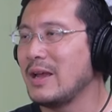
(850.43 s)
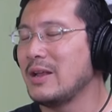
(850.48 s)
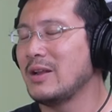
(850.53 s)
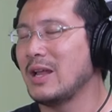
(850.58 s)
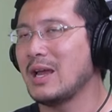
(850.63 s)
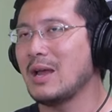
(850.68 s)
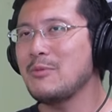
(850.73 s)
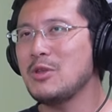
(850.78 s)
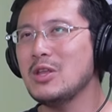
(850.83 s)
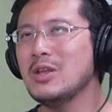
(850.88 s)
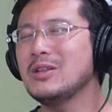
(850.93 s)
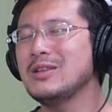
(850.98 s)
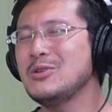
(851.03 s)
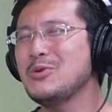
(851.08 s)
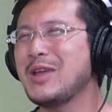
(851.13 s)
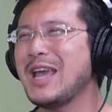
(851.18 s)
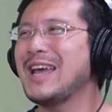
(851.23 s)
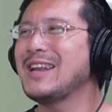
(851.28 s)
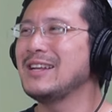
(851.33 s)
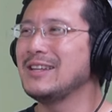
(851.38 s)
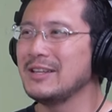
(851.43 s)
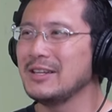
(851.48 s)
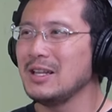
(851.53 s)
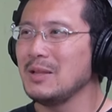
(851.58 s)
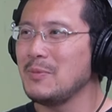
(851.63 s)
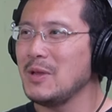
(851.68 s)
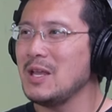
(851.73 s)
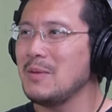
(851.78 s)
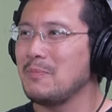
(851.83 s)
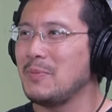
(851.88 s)
Like, I mean, uh, you can a
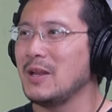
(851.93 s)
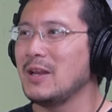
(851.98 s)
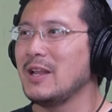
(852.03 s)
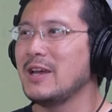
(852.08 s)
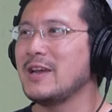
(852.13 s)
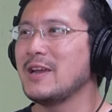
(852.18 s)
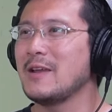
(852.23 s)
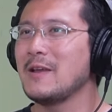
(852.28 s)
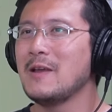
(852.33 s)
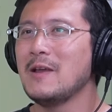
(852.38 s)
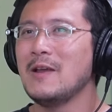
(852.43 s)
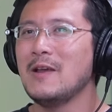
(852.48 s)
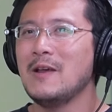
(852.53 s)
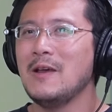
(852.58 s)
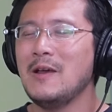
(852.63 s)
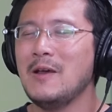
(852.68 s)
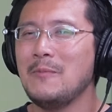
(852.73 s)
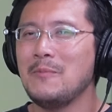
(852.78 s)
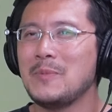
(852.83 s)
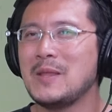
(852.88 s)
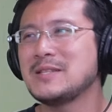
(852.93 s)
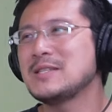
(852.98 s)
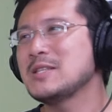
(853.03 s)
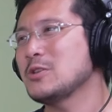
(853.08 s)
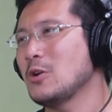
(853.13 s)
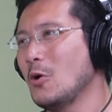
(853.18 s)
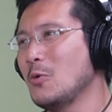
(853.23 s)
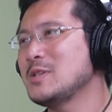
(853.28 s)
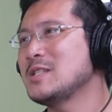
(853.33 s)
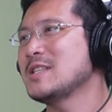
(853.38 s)
little bit, but like this is
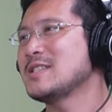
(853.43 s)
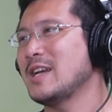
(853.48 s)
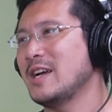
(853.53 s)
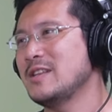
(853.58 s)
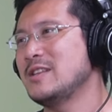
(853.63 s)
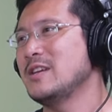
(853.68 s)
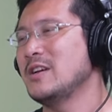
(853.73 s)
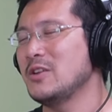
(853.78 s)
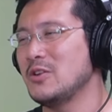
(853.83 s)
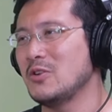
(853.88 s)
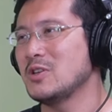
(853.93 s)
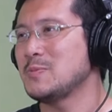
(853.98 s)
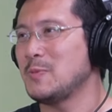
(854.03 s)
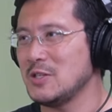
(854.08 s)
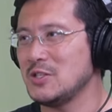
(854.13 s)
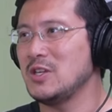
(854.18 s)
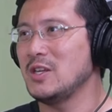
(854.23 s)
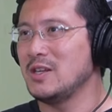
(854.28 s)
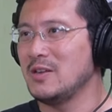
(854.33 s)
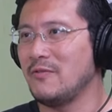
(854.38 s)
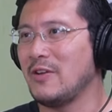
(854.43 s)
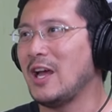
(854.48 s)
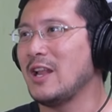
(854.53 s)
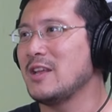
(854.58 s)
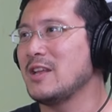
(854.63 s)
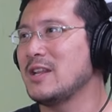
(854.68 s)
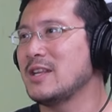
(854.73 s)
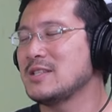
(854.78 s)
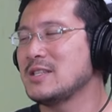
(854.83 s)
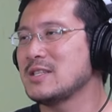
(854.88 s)
always this idea, you know, especially in the
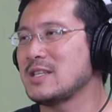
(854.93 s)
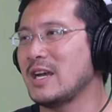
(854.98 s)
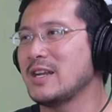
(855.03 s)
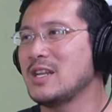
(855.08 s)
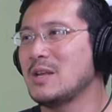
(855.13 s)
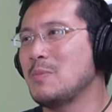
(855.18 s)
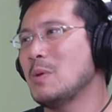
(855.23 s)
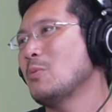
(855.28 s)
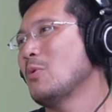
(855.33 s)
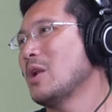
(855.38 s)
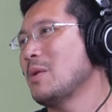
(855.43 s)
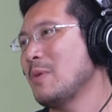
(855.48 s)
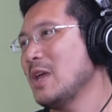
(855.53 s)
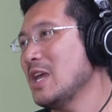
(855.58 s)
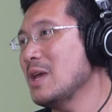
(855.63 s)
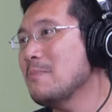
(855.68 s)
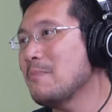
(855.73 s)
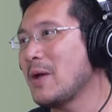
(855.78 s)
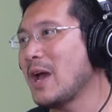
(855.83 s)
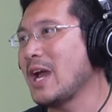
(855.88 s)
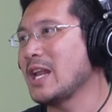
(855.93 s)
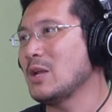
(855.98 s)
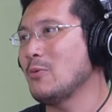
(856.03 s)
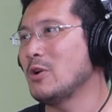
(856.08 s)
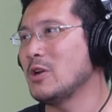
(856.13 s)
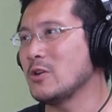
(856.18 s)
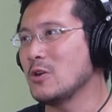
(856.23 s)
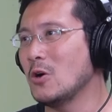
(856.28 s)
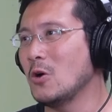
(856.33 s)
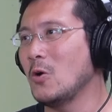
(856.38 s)
valley, there's this idea people want to make impact, they
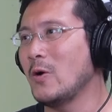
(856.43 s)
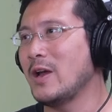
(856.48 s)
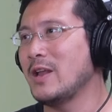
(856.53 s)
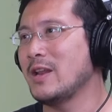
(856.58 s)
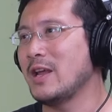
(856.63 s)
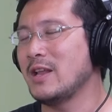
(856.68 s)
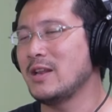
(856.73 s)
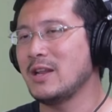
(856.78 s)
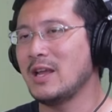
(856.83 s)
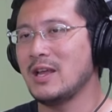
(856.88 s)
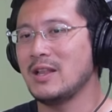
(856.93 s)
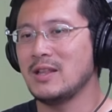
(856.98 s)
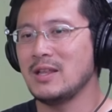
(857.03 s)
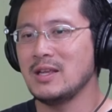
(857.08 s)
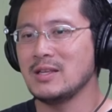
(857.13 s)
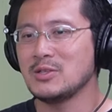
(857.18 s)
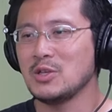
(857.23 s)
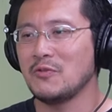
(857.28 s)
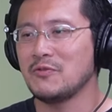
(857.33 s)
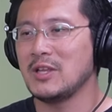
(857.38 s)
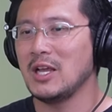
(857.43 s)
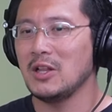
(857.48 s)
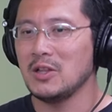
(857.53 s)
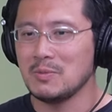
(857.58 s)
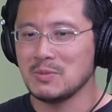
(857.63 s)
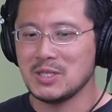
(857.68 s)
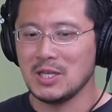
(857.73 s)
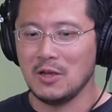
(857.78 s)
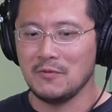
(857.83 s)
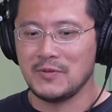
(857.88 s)
want to go and and and they sort of tell
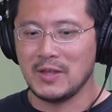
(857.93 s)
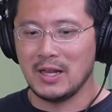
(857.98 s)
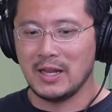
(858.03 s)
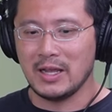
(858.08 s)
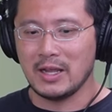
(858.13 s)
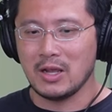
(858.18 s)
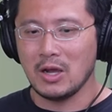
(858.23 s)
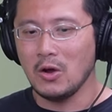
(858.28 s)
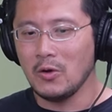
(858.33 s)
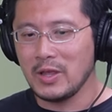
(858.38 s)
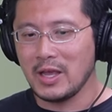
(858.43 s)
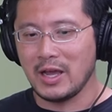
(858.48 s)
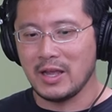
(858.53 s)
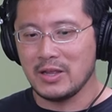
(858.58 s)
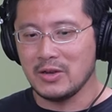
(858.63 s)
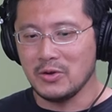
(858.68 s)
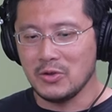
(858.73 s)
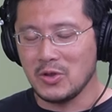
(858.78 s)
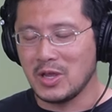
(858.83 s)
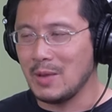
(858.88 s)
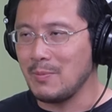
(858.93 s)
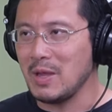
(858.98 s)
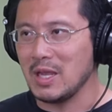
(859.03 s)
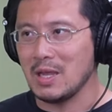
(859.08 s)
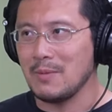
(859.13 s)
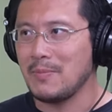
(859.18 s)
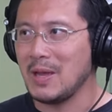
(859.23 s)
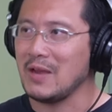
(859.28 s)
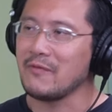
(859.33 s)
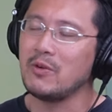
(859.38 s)
themselves that like, oh yeah, you know, you can make
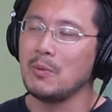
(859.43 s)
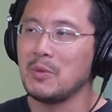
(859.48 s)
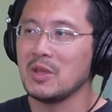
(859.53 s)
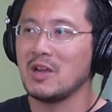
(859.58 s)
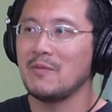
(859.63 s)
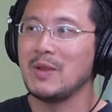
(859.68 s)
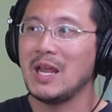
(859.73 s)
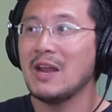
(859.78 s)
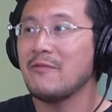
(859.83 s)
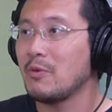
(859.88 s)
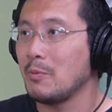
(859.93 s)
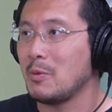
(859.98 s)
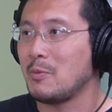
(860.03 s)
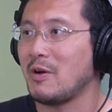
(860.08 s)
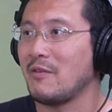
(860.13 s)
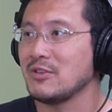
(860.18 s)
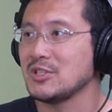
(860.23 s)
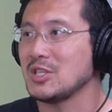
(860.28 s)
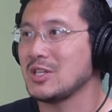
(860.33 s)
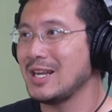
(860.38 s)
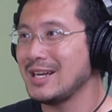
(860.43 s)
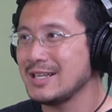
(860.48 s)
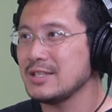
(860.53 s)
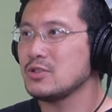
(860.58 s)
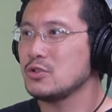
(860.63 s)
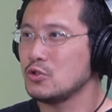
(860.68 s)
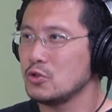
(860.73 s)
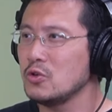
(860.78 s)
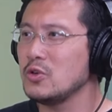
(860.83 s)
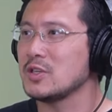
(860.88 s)
impact from the government and from the private sector. And
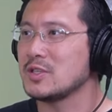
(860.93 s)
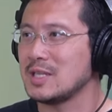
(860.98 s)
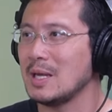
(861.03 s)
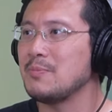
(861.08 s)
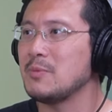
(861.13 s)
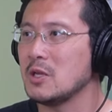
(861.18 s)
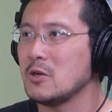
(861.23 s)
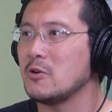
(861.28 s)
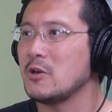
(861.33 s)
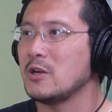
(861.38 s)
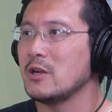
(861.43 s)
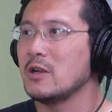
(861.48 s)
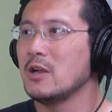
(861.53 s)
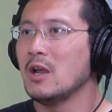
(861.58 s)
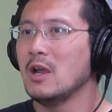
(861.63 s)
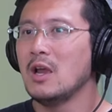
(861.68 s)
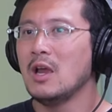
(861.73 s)
it's true to some degree.